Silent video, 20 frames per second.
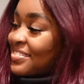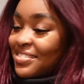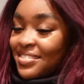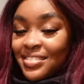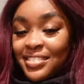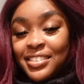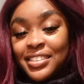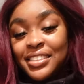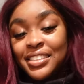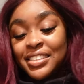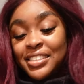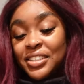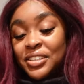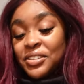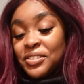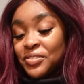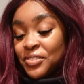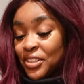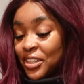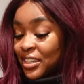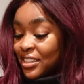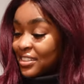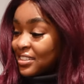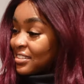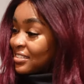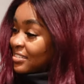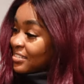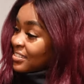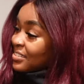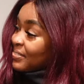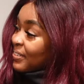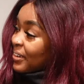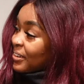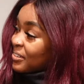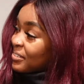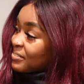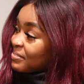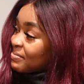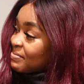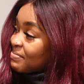You gonna tell the vlog that you don't need my
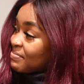help?